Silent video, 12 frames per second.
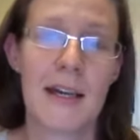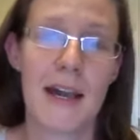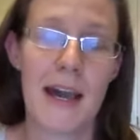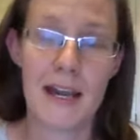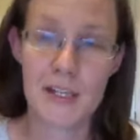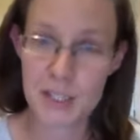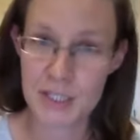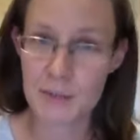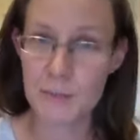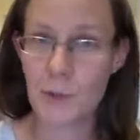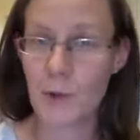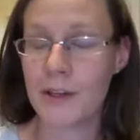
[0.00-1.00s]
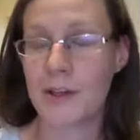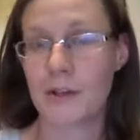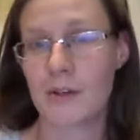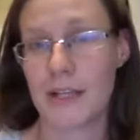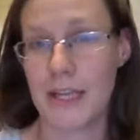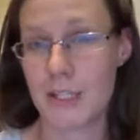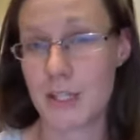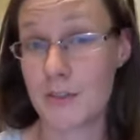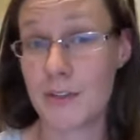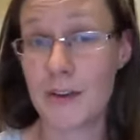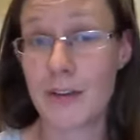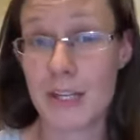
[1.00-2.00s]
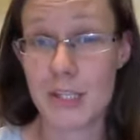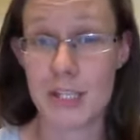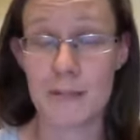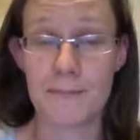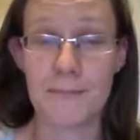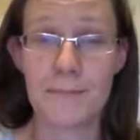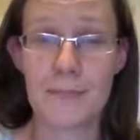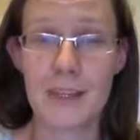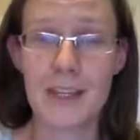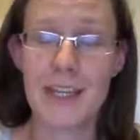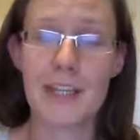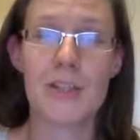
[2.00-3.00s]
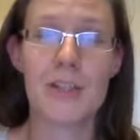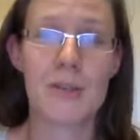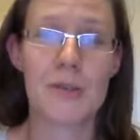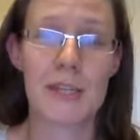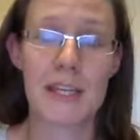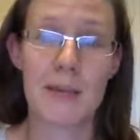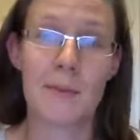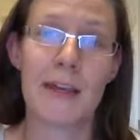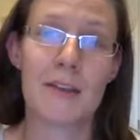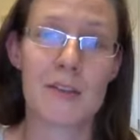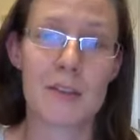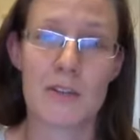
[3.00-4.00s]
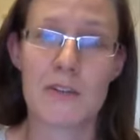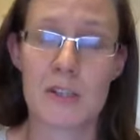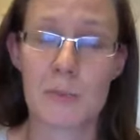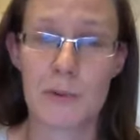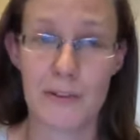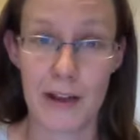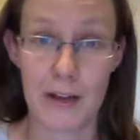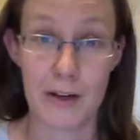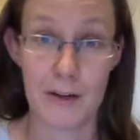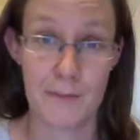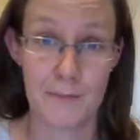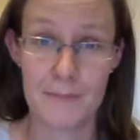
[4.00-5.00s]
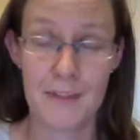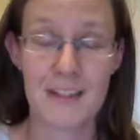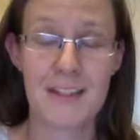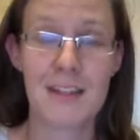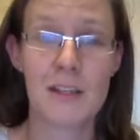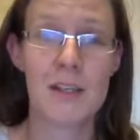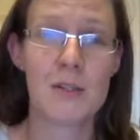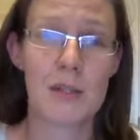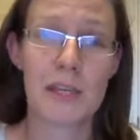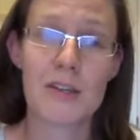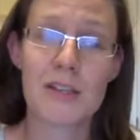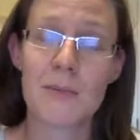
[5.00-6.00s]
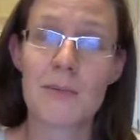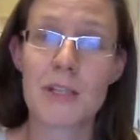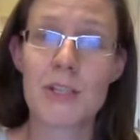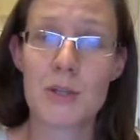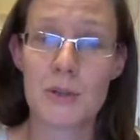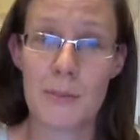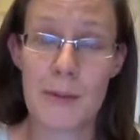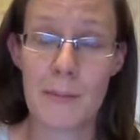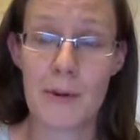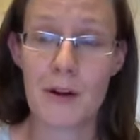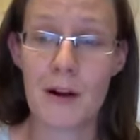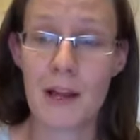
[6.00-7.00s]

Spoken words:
Action number 1 to create your foundation. You need to choose an email service provider. So here's something to remember.